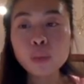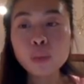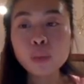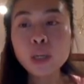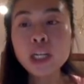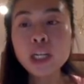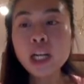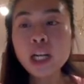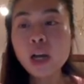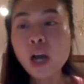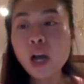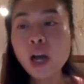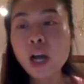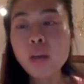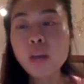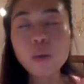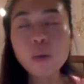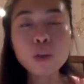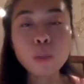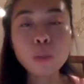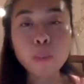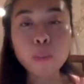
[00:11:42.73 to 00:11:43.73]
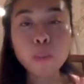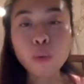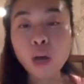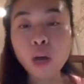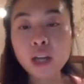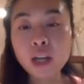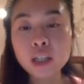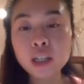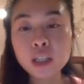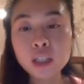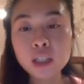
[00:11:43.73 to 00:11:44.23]
So right now I am on the
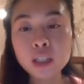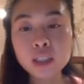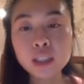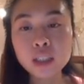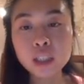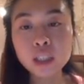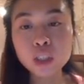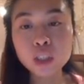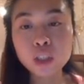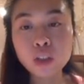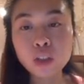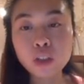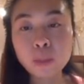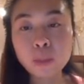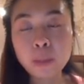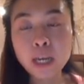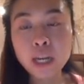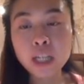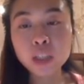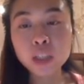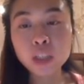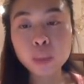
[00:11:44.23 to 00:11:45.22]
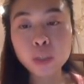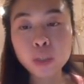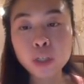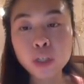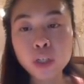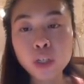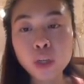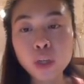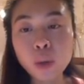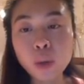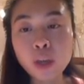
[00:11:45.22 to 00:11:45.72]
product section of the page where
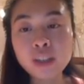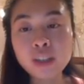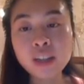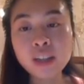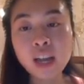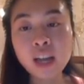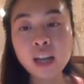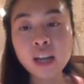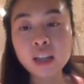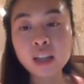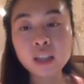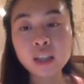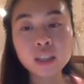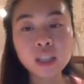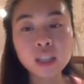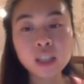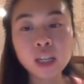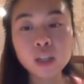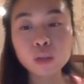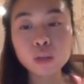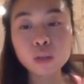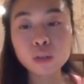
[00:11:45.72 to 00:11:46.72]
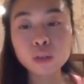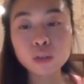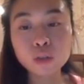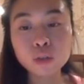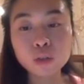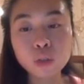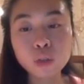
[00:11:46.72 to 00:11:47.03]
you can go ahead and edit the title,